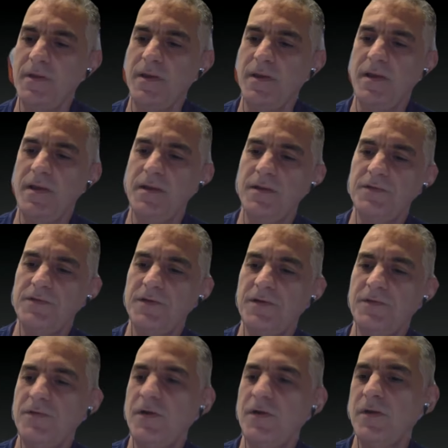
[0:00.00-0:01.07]
And he's going
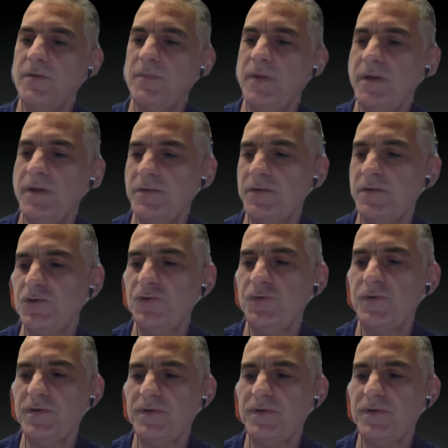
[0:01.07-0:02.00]
to talk about the chewing